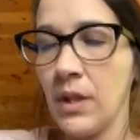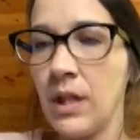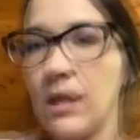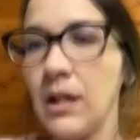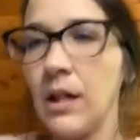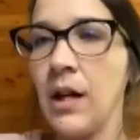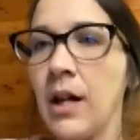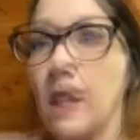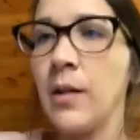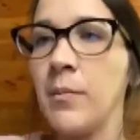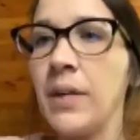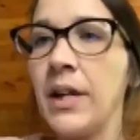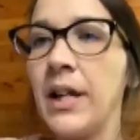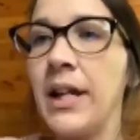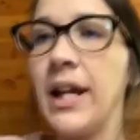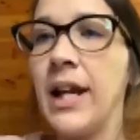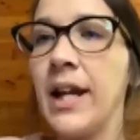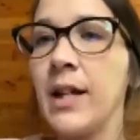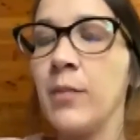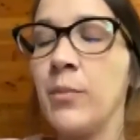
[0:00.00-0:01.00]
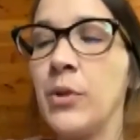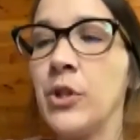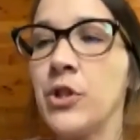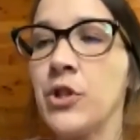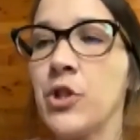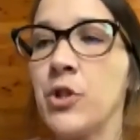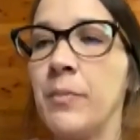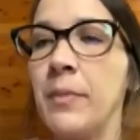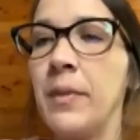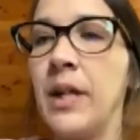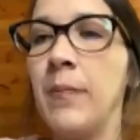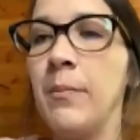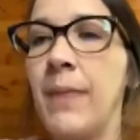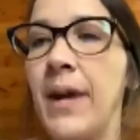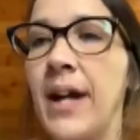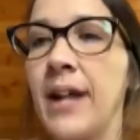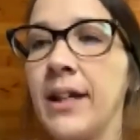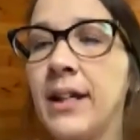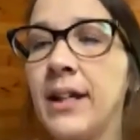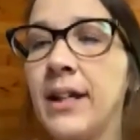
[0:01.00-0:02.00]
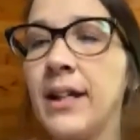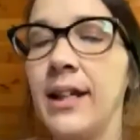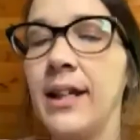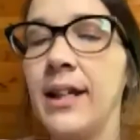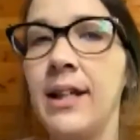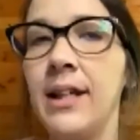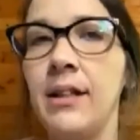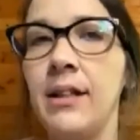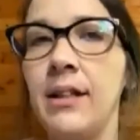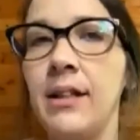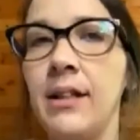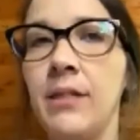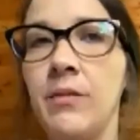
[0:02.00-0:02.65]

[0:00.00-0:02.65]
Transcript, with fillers: um, he had pushed me back in